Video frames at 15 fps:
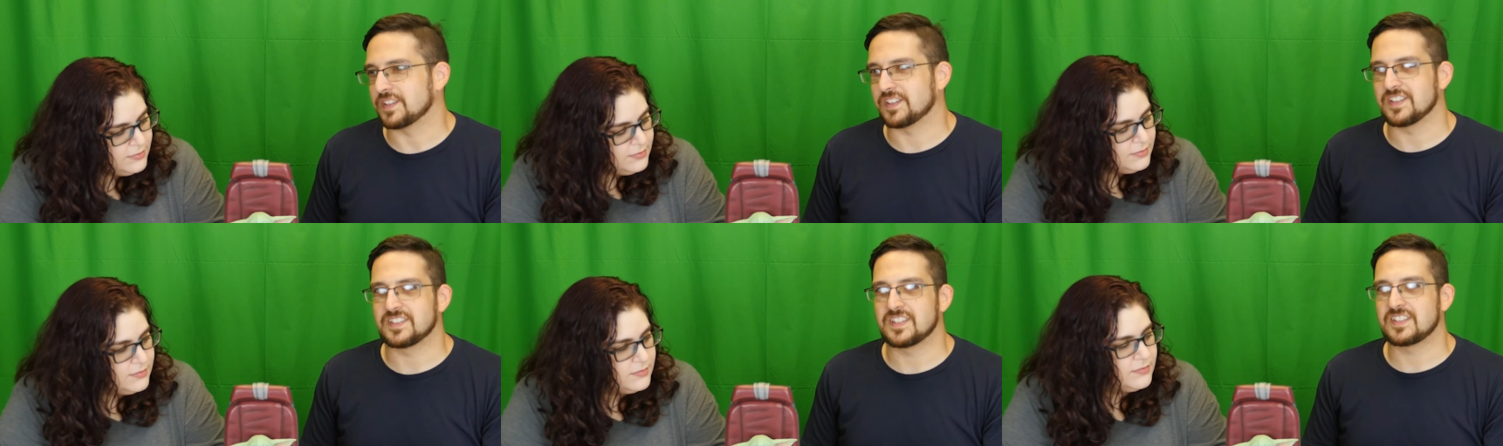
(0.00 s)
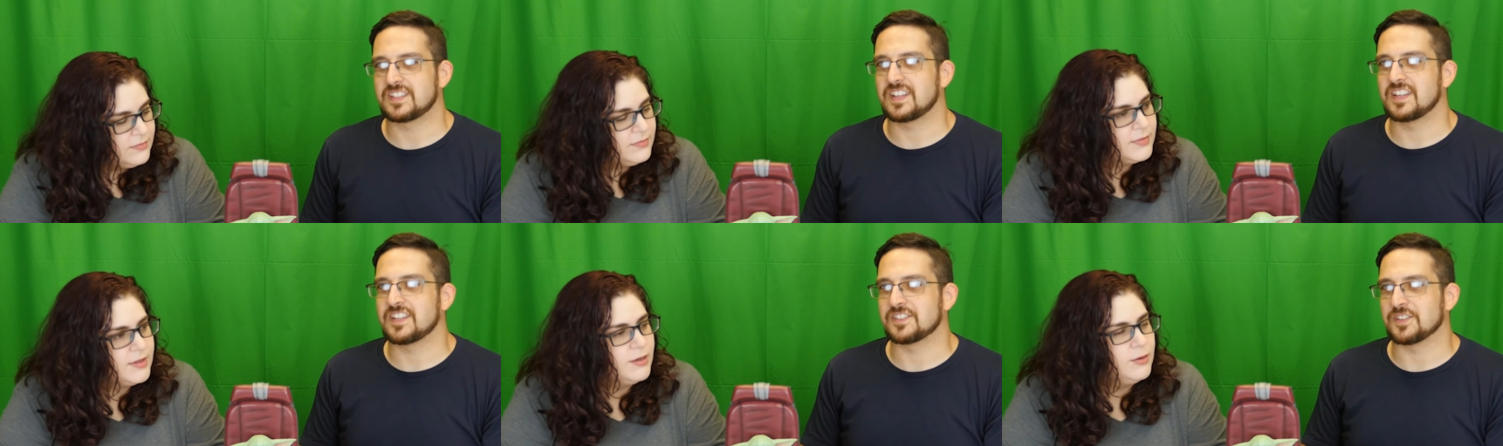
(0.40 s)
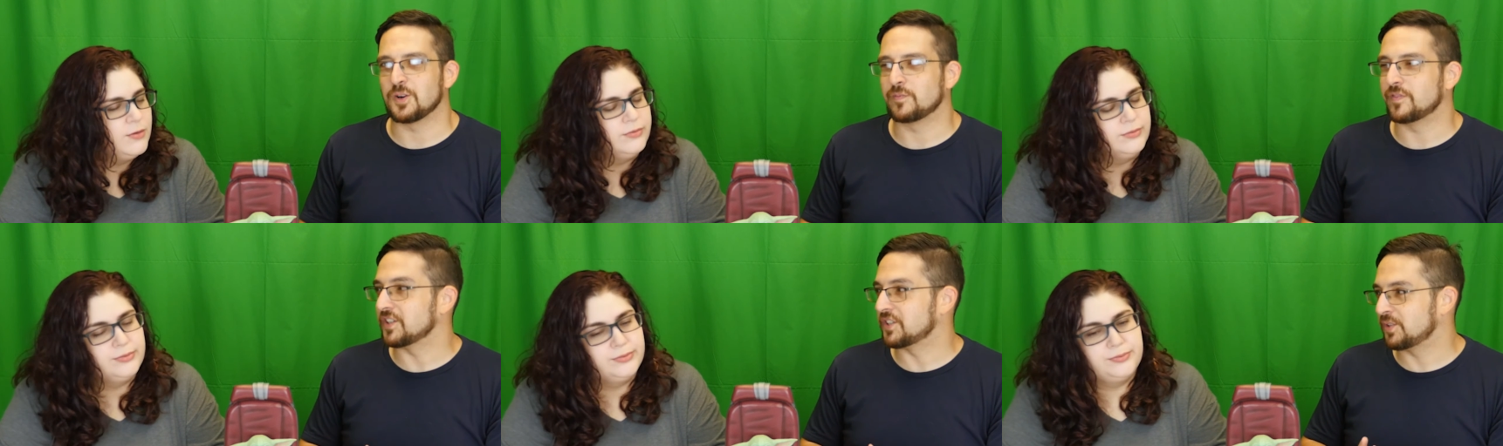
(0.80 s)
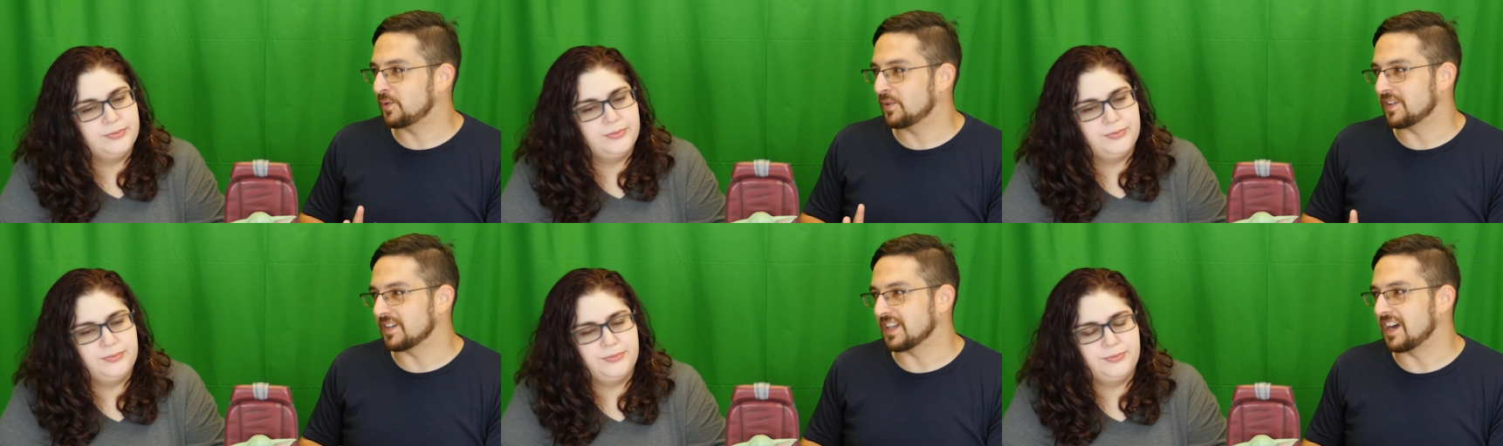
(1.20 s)
Speaker 1: Because this is over
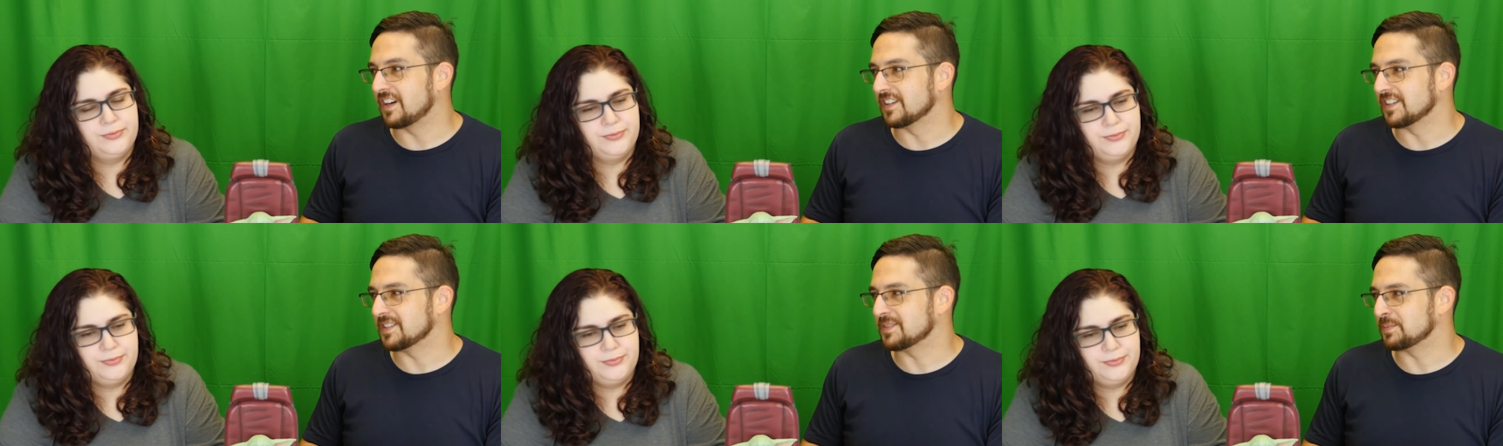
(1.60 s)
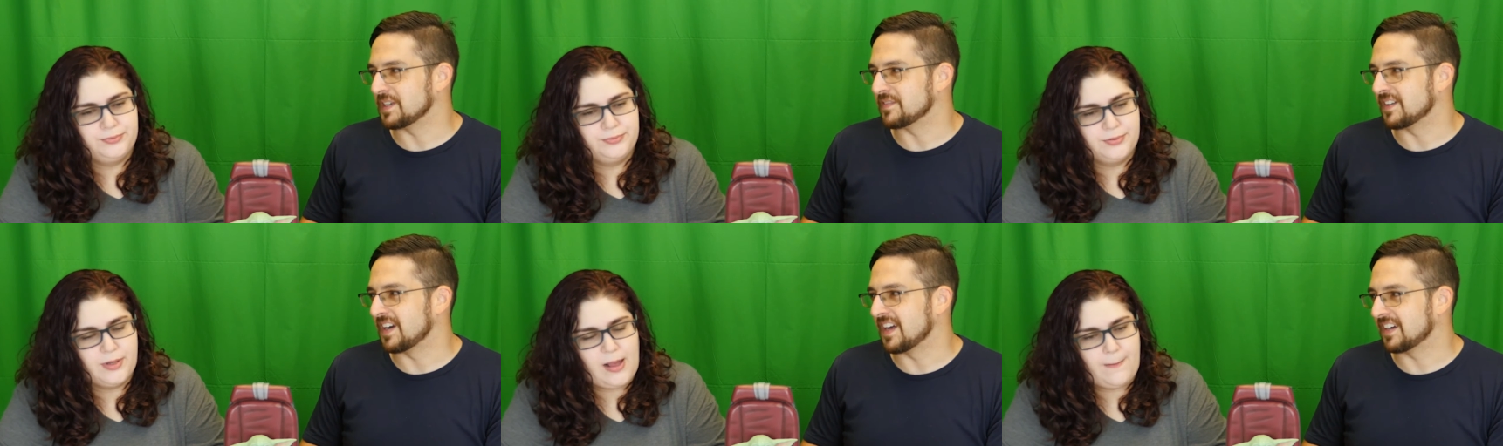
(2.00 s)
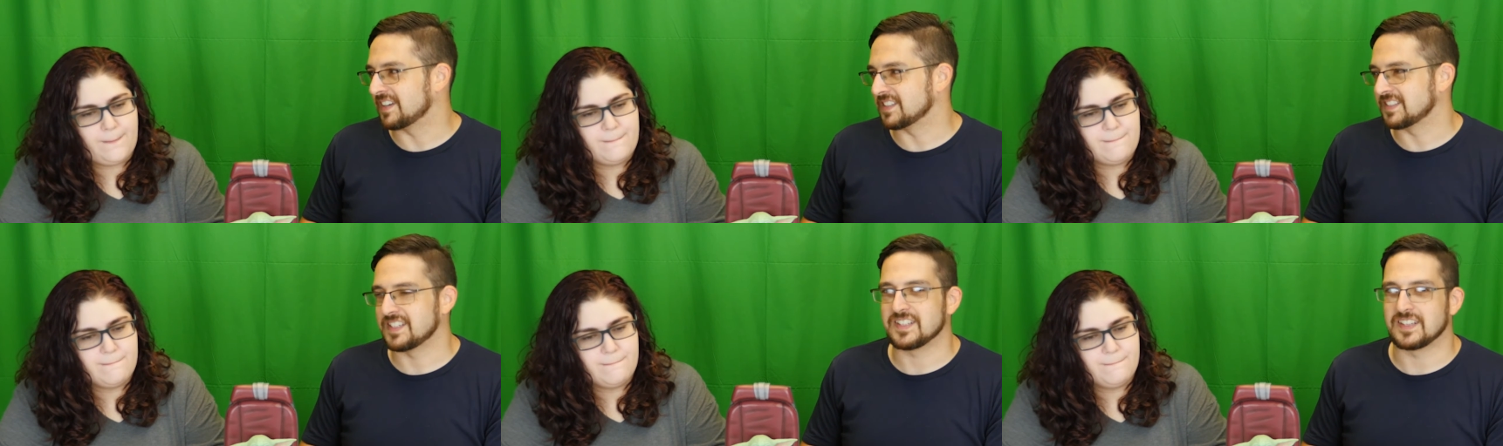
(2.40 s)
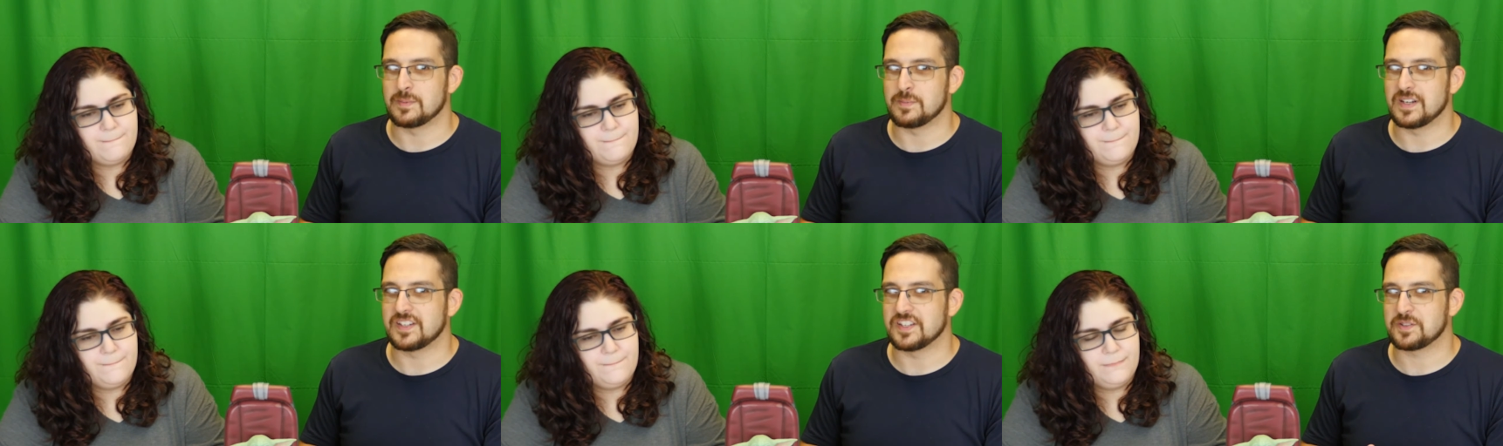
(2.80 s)
$200, believe it or not, because this is a
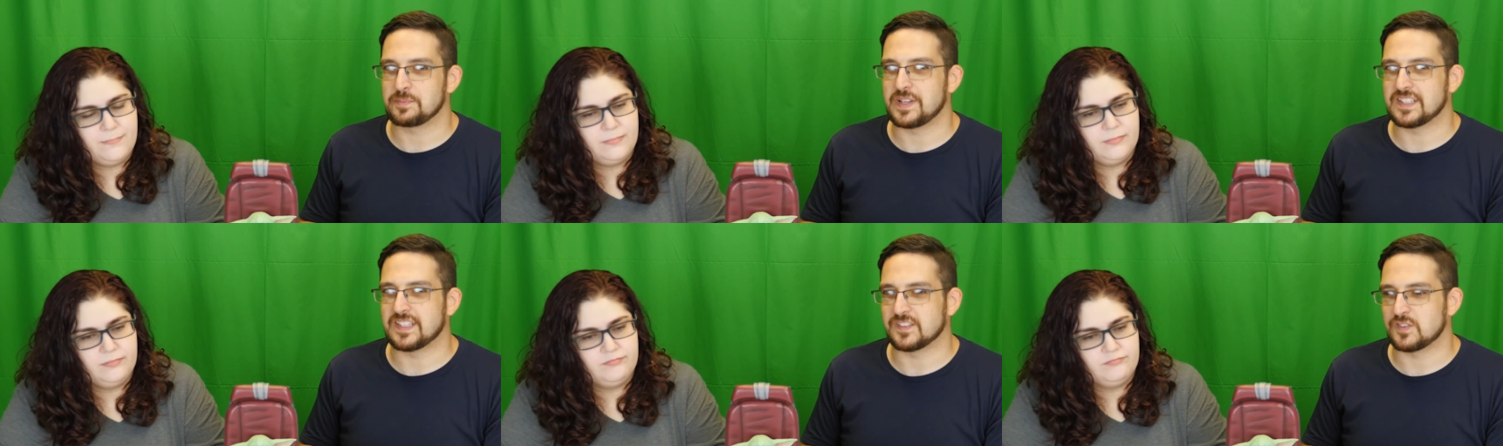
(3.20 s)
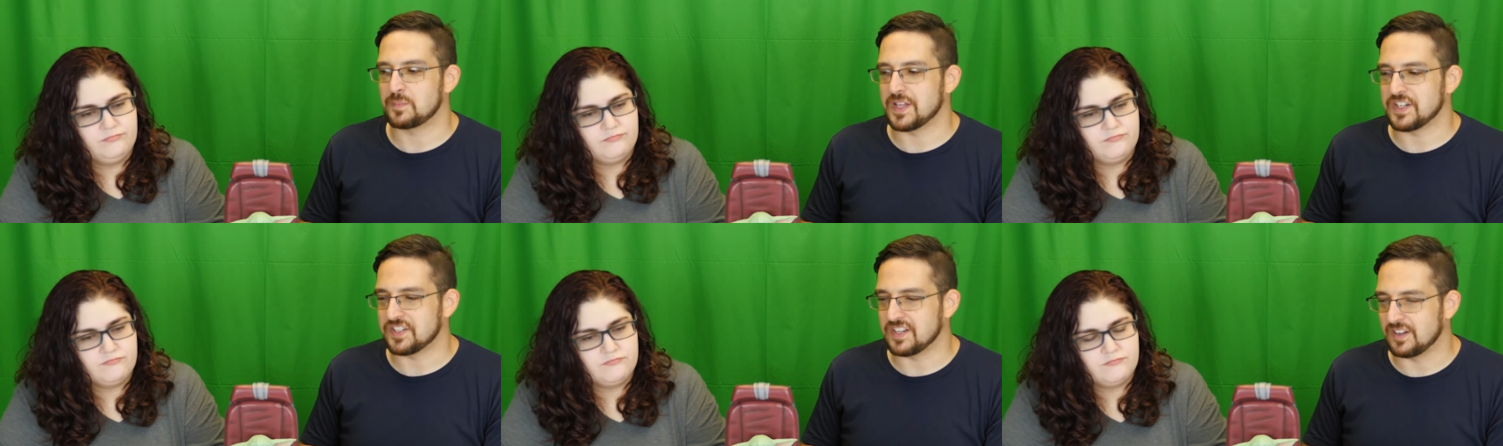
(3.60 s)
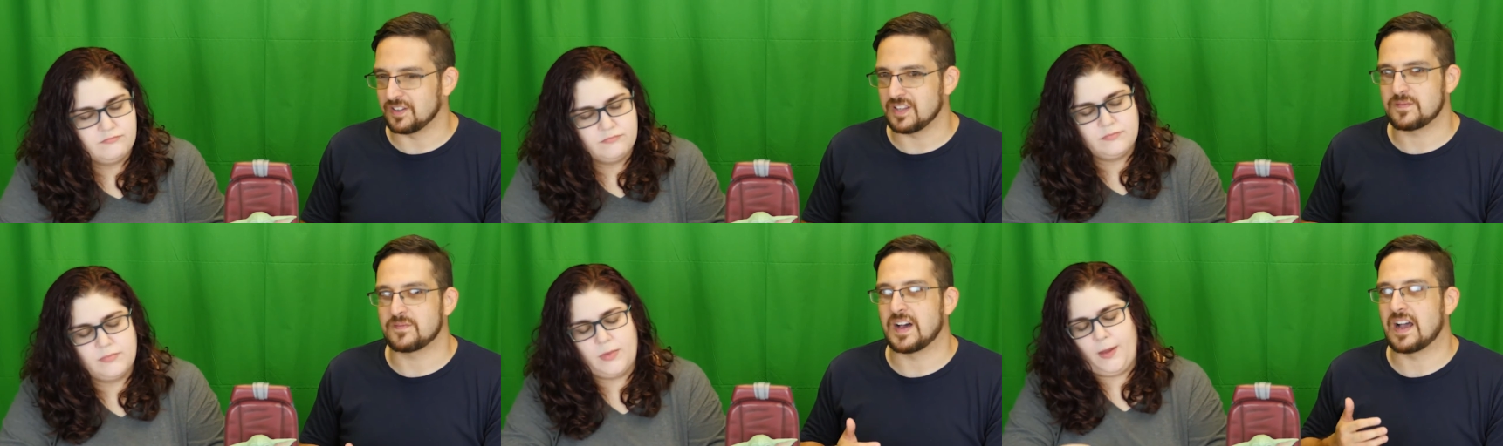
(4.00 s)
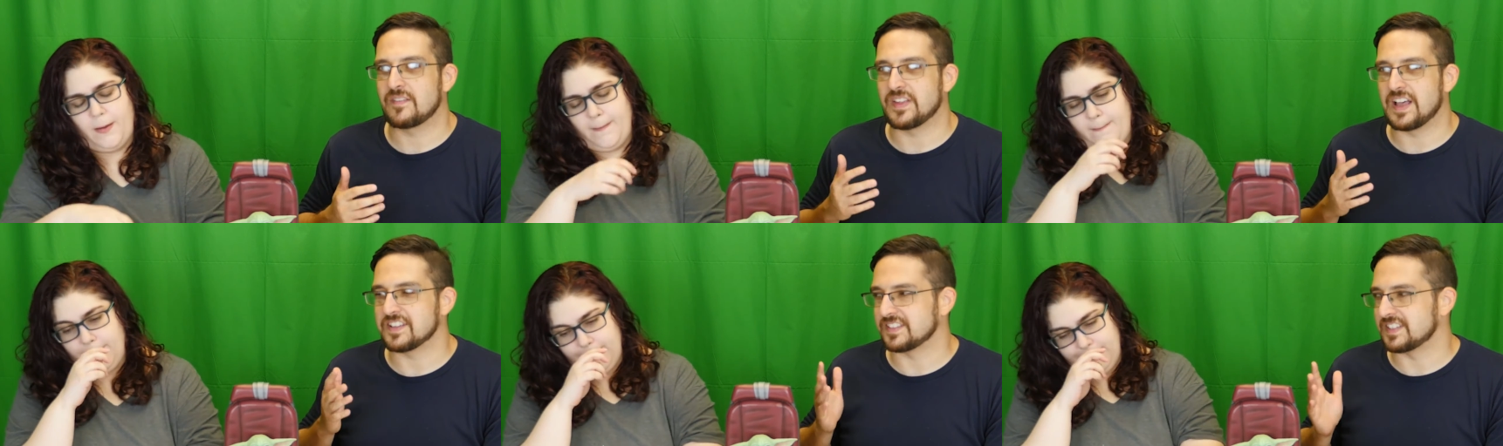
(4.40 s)
limited edition piece. As we mentioned, only
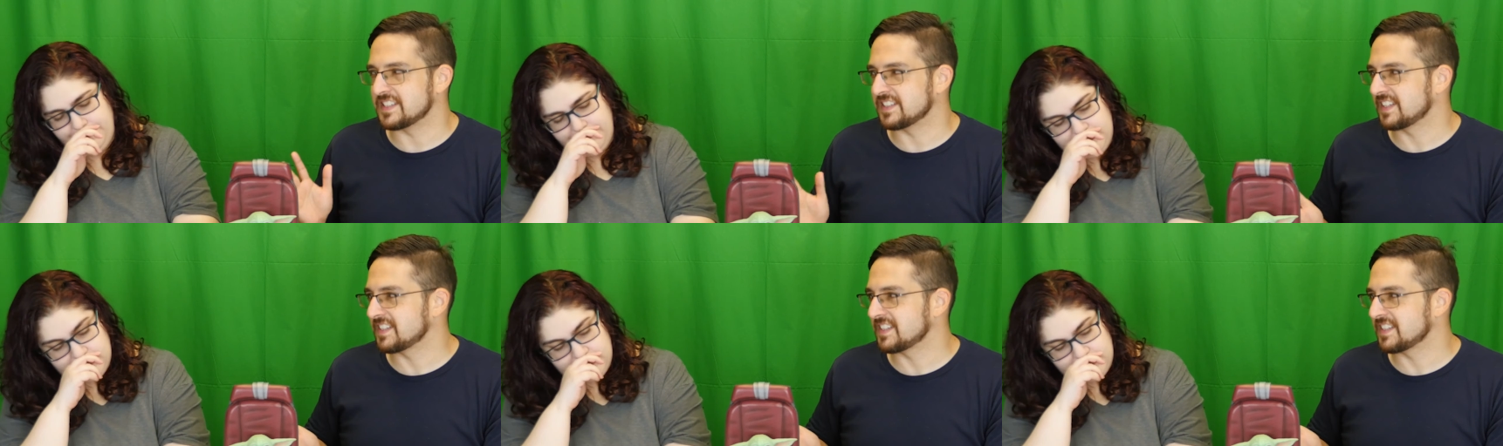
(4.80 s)
5,000 of these